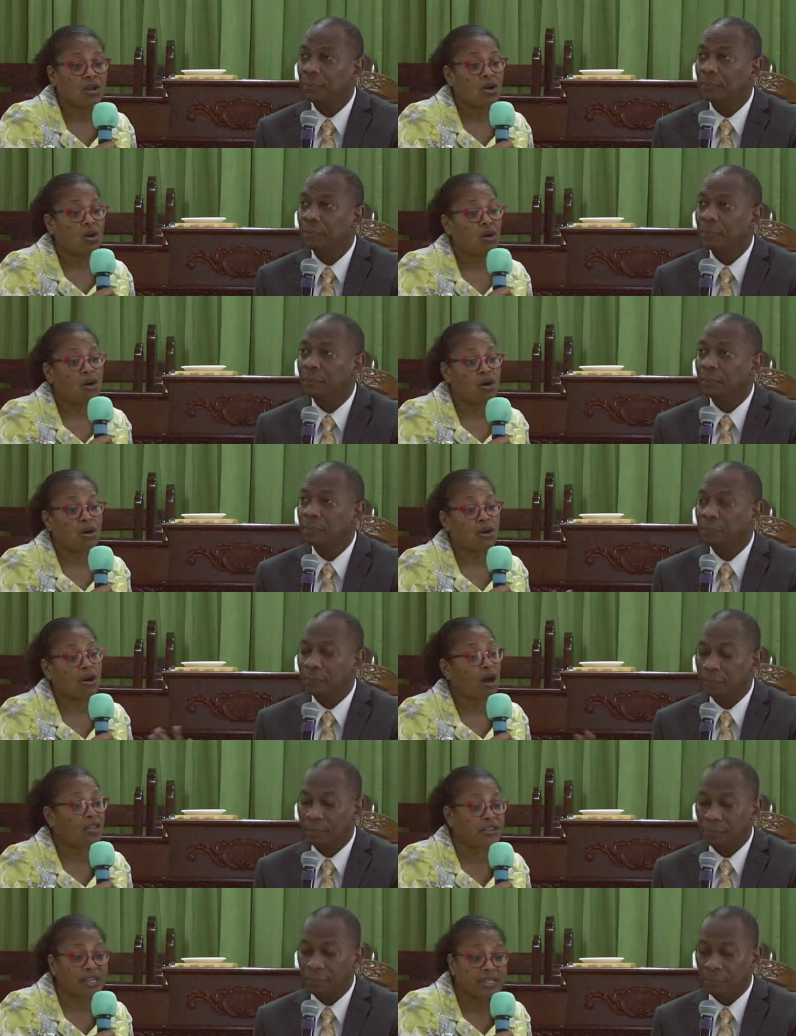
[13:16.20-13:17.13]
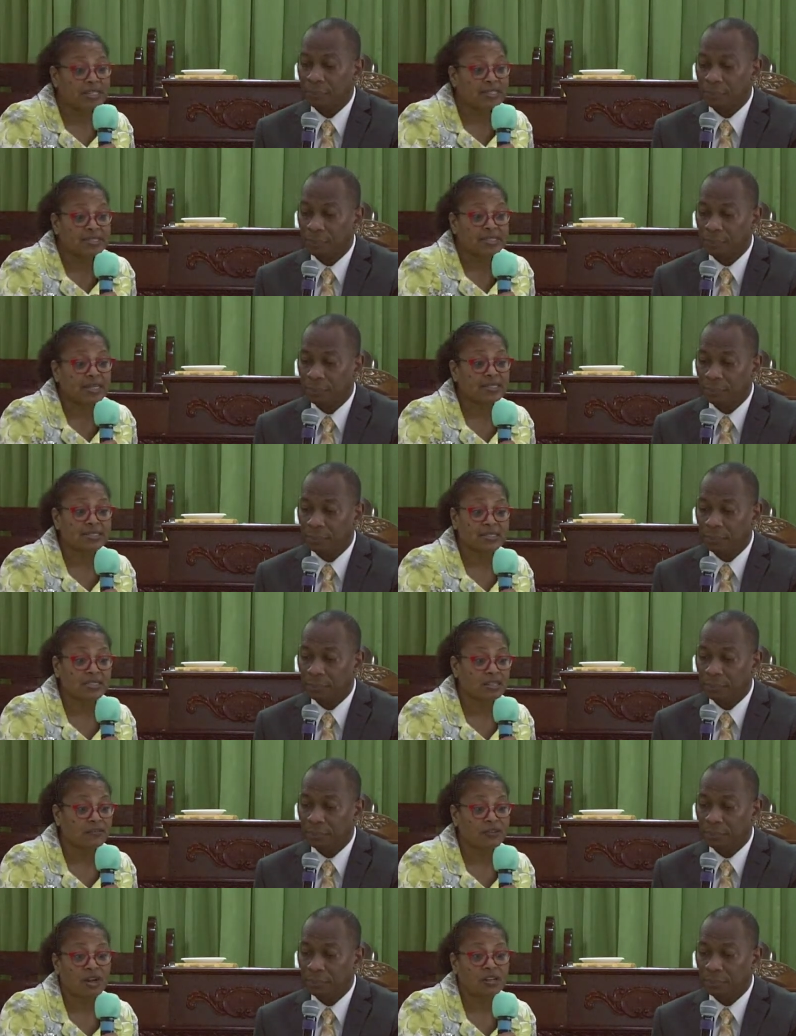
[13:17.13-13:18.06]
Speaker 1: or other instances
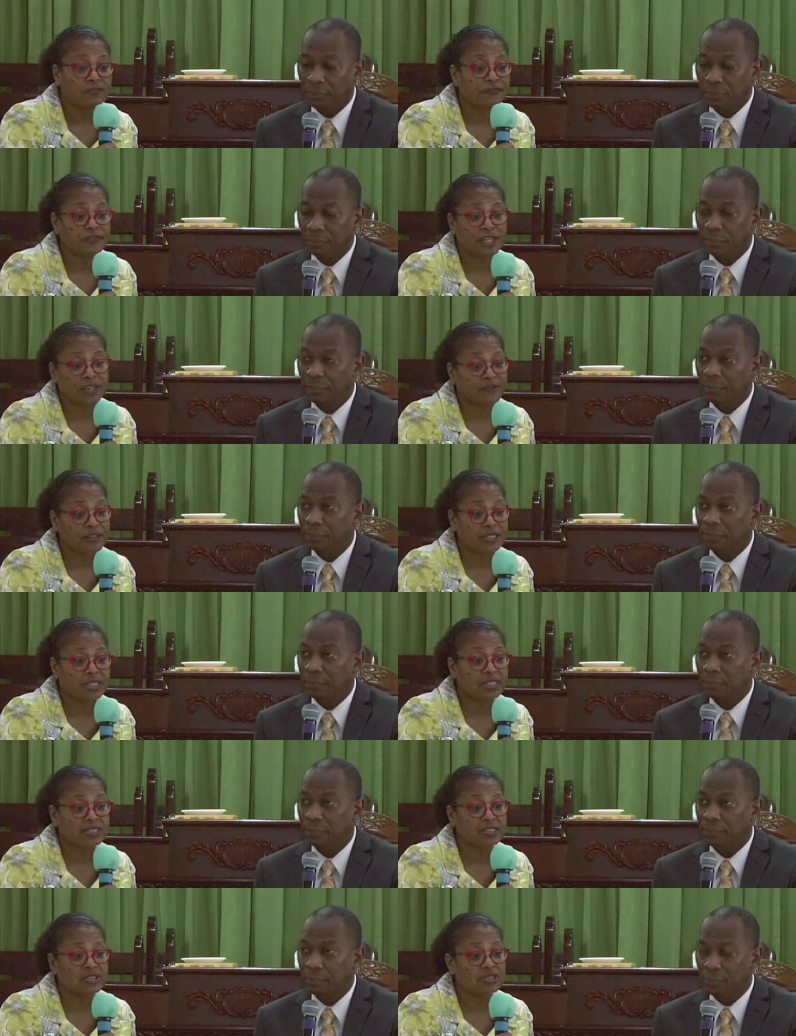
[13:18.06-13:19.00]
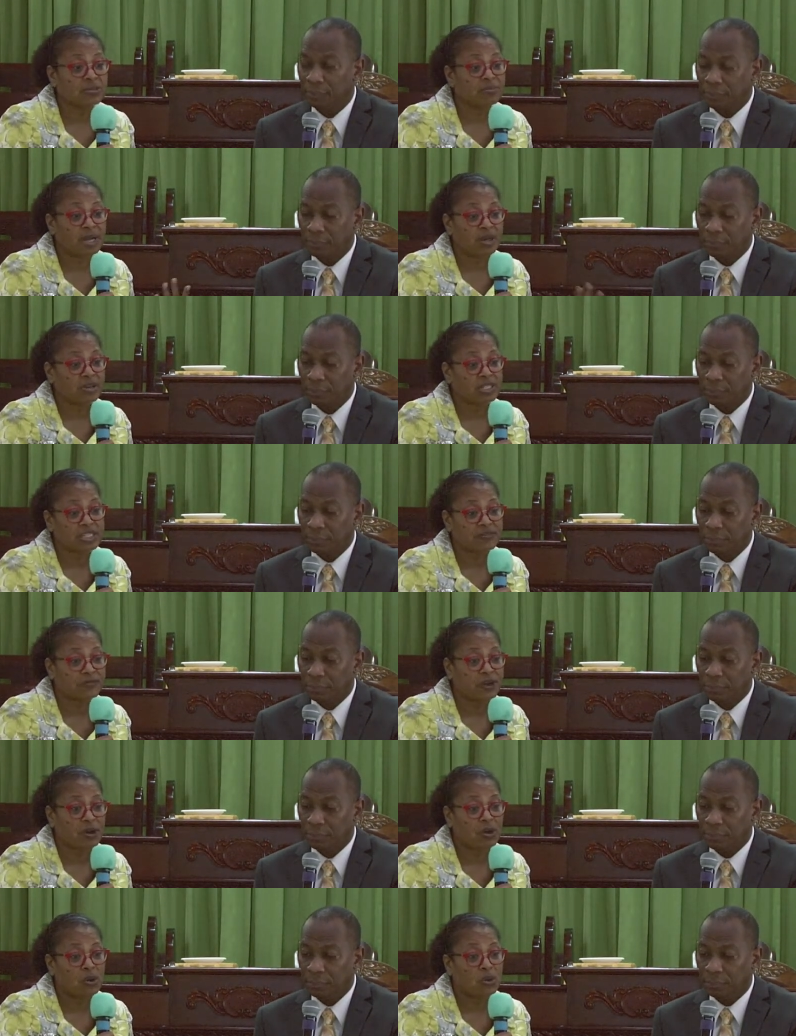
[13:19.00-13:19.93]
of unfaithfulness to the marriage
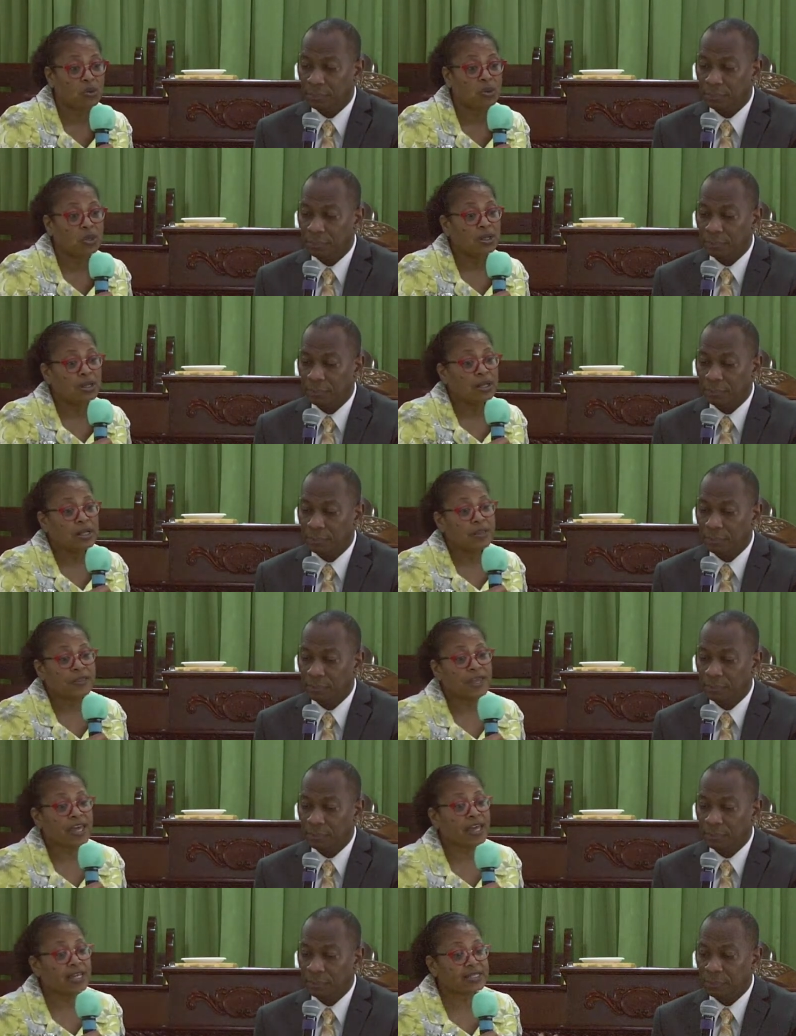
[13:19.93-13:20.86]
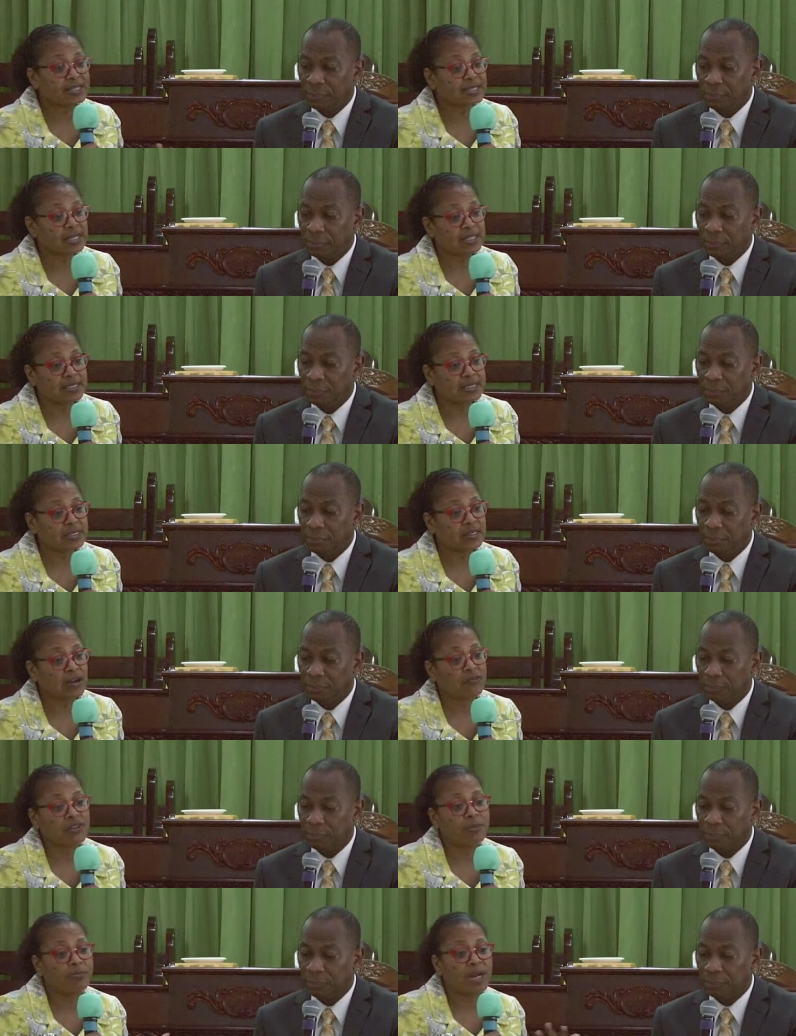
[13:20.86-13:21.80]
vow, the essence
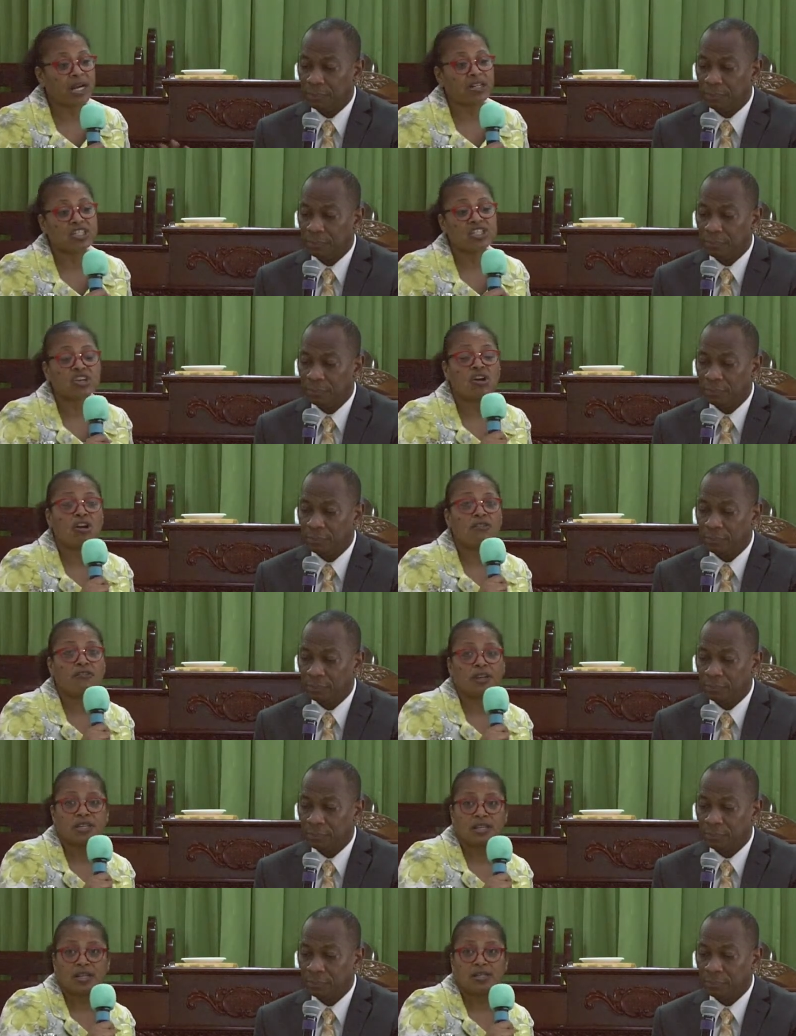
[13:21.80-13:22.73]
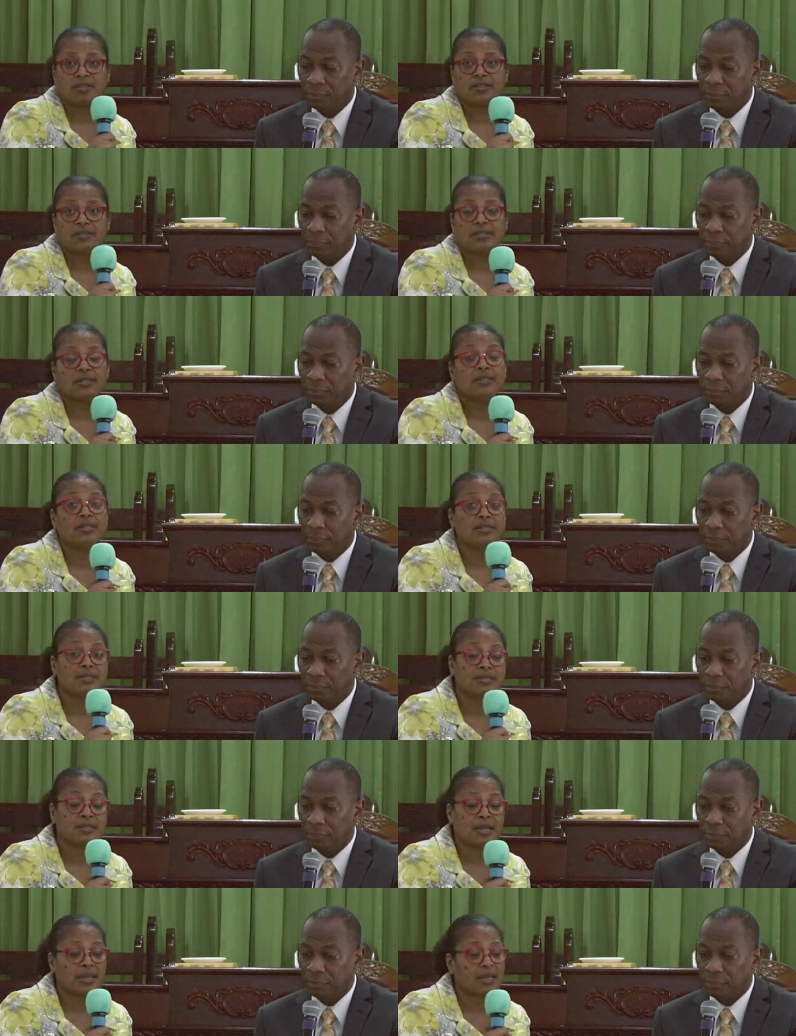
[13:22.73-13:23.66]
of the marriage covenant
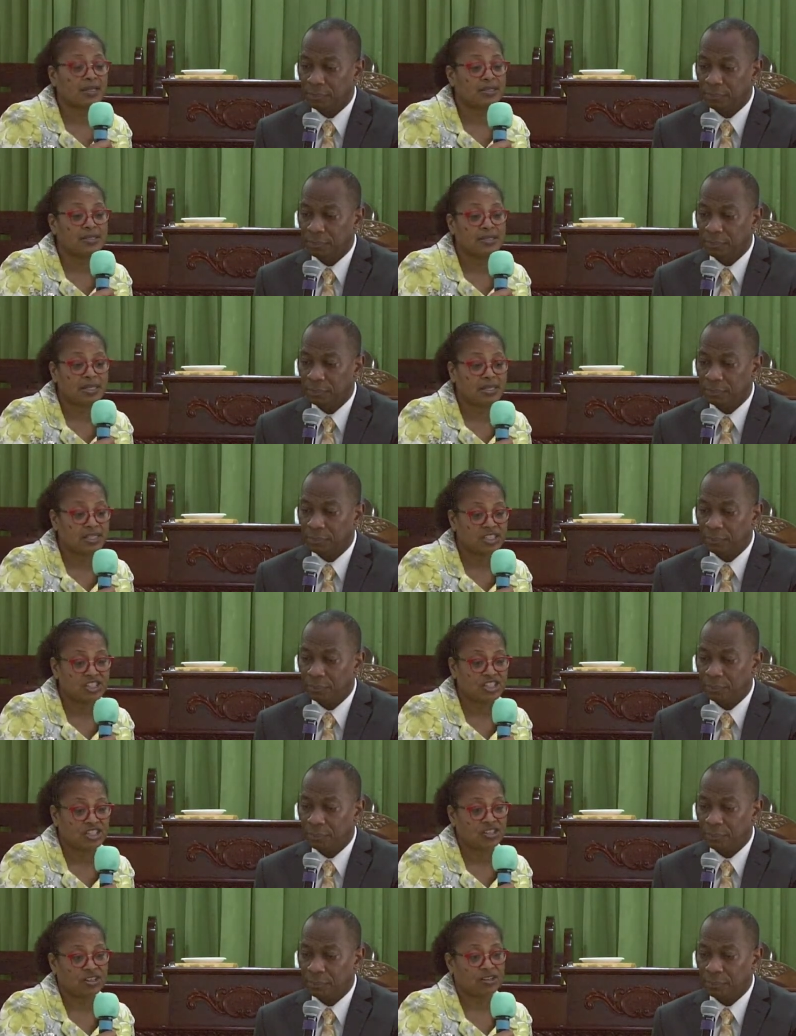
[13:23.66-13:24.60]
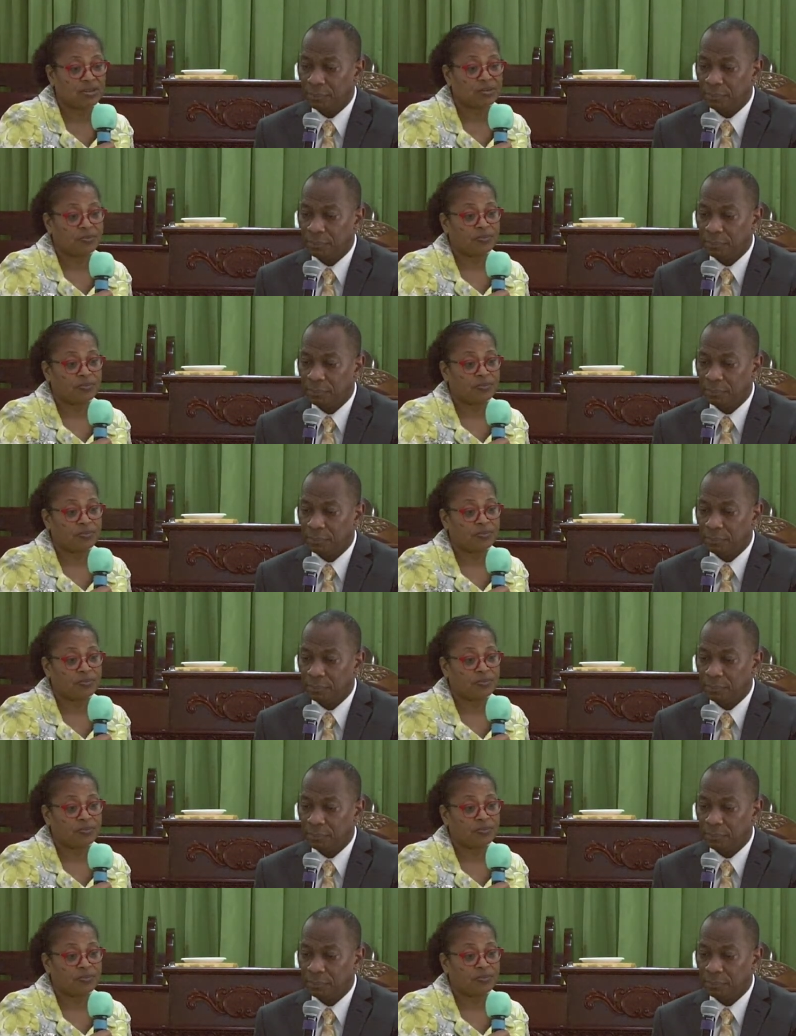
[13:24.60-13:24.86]
is endangered.